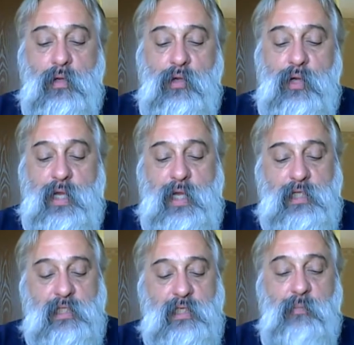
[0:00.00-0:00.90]
You can
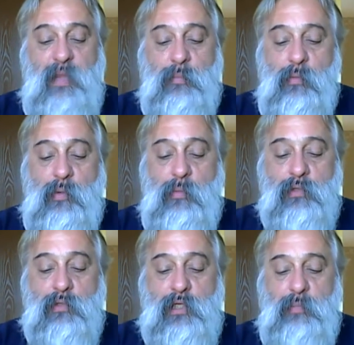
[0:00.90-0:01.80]
catch some people, but
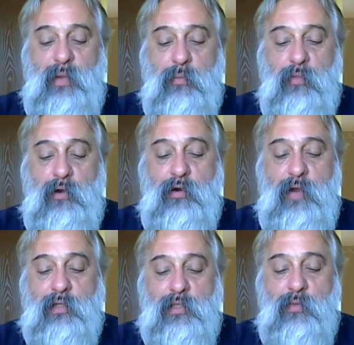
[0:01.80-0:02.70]
most of the people that are
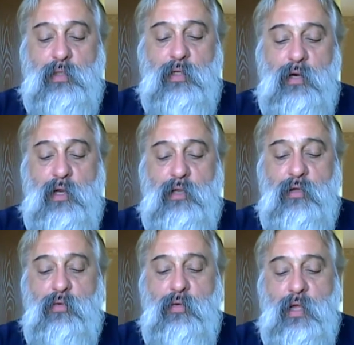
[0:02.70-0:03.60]
announcing what they're going to
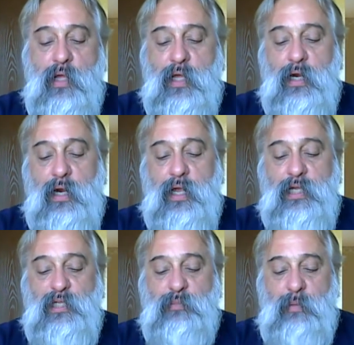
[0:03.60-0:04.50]
do, and a lot
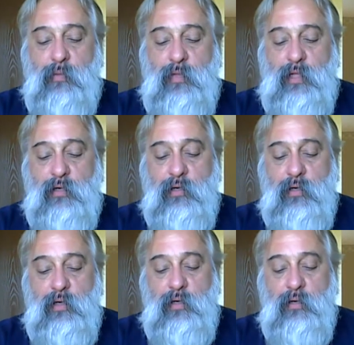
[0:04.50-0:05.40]
of these people that
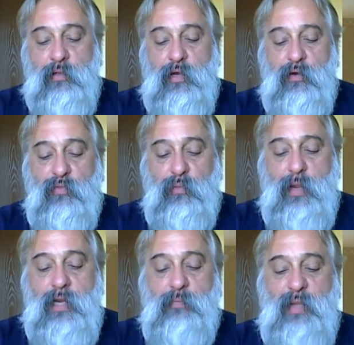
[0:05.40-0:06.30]
are
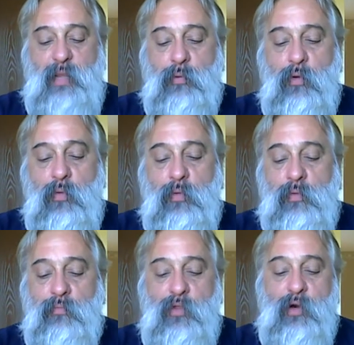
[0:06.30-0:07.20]
threatening people,
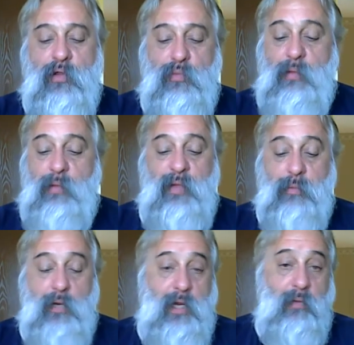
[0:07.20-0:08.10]
they're going to threaten
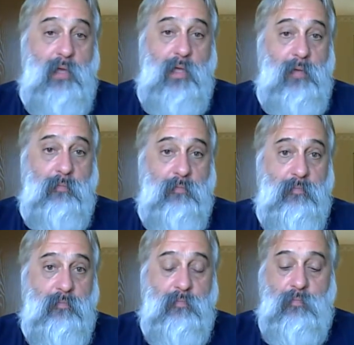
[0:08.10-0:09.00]
people anyway.
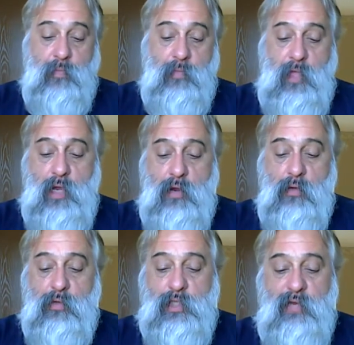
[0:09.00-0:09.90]
You
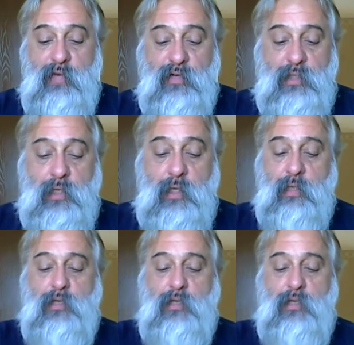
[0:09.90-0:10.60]
know, there's a difference.